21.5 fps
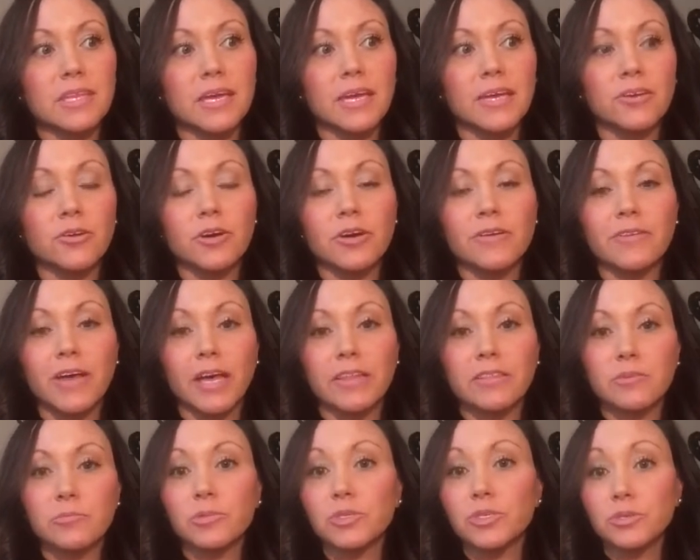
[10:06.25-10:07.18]
I know I've
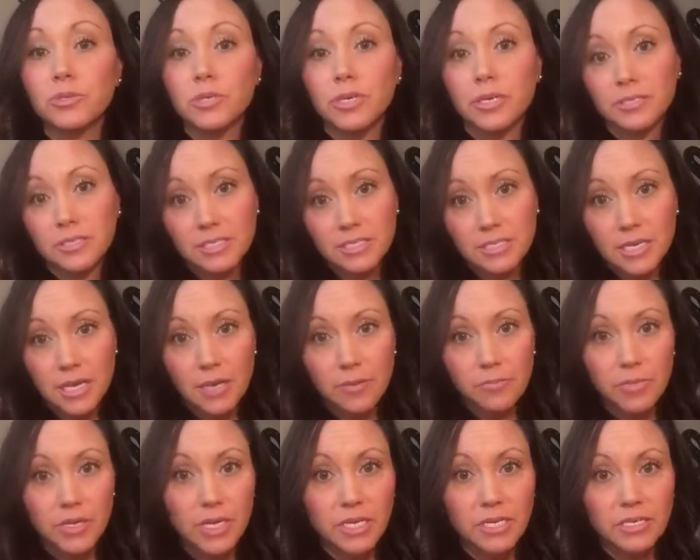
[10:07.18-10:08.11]
had the balloon all this
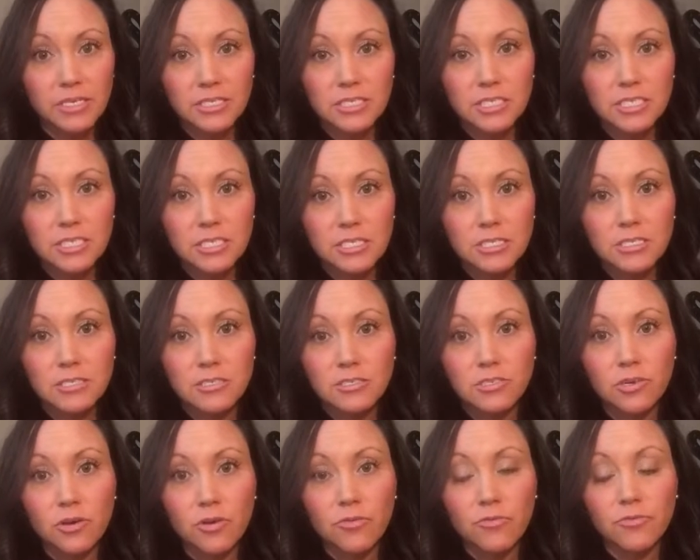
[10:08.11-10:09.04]
time, but I just
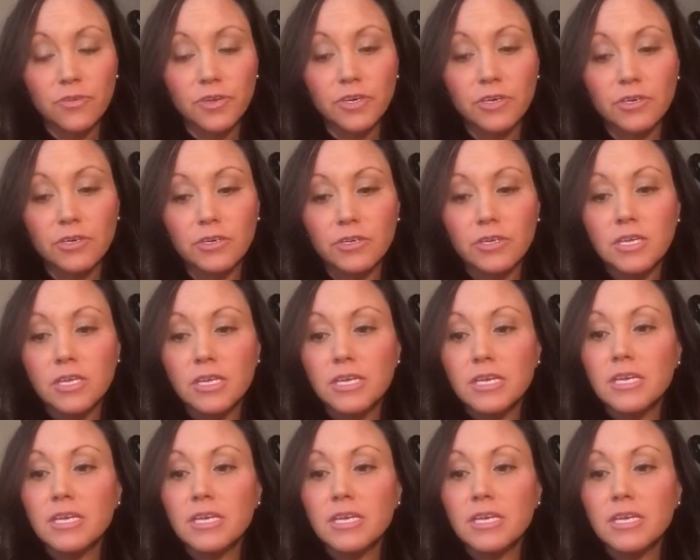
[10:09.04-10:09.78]
don't feel